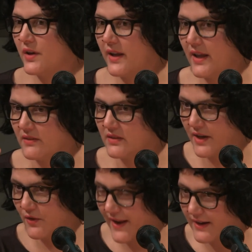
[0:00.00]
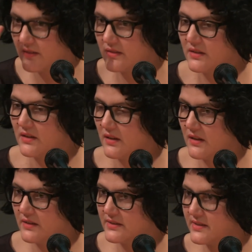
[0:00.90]
and direct
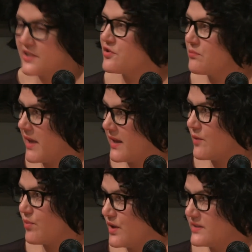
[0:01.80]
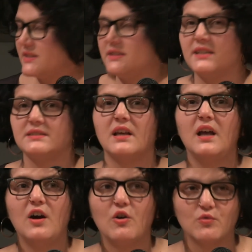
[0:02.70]
decision-making processes
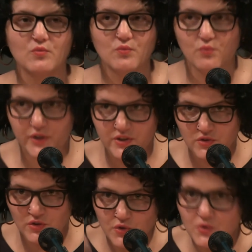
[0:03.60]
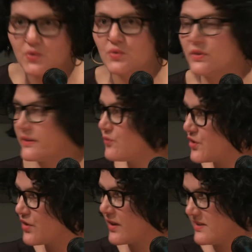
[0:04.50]
on who and
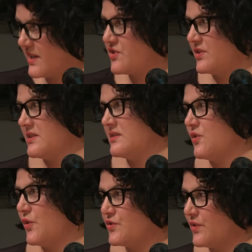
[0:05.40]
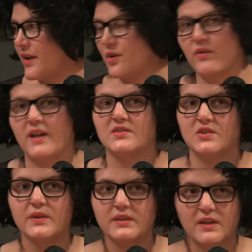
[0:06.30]
which organization is going to get a grant.
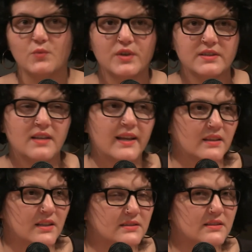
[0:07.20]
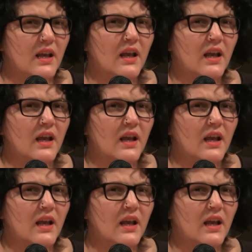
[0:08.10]
So it works like this.